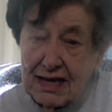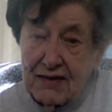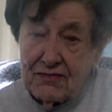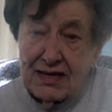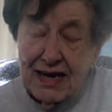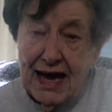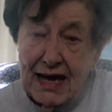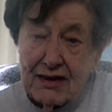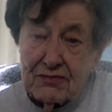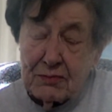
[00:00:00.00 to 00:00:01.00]
and David
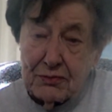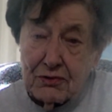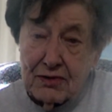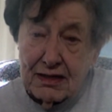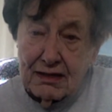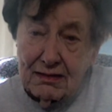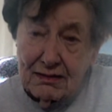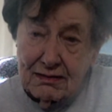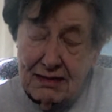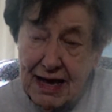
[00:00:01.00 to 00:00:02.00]
died of a
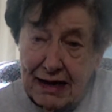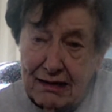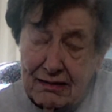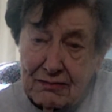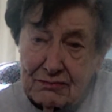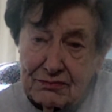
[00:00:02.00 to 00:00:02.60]
broken neck.